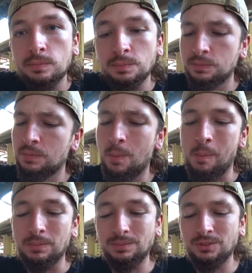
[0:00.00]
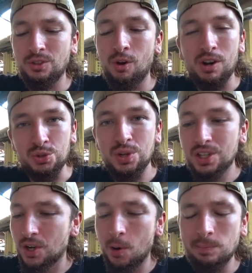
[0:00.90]
Mmm. Oh, that's
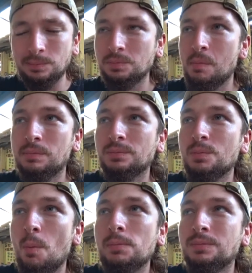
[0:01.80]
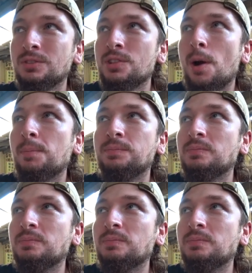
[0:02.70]
really good. Yeah.